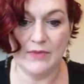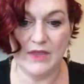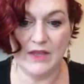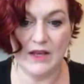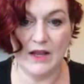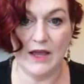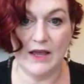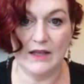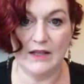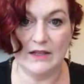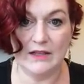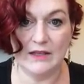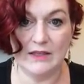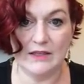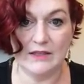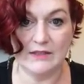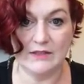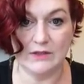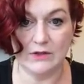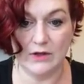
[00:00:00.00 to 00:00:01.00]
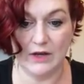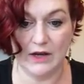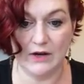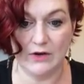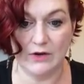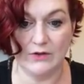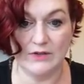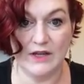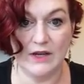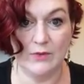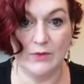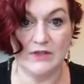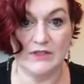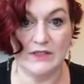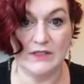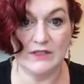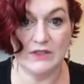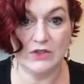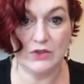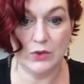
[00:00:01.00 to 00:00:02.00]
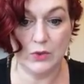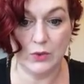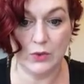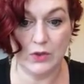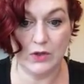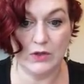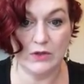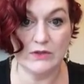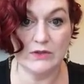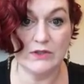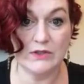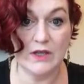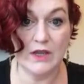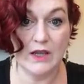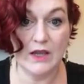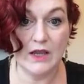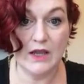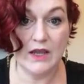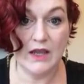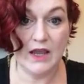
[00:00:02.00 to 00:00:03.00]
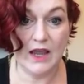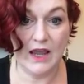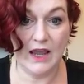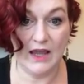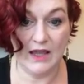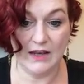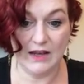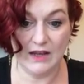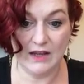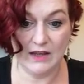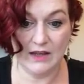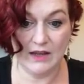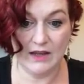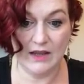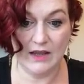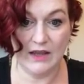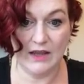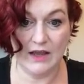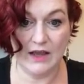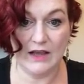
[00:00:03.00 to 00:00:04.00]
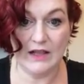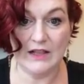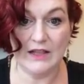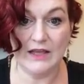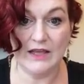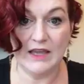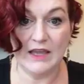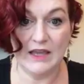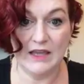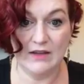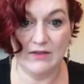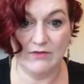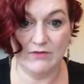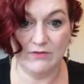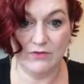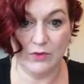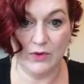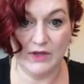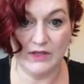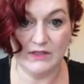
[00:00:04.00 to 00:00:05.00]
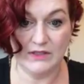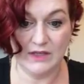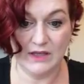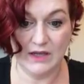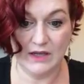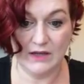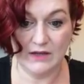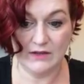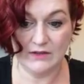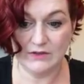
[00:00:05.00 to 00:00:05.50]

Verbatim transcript: Then I click this little arrow down where it says tools and I click invoicing.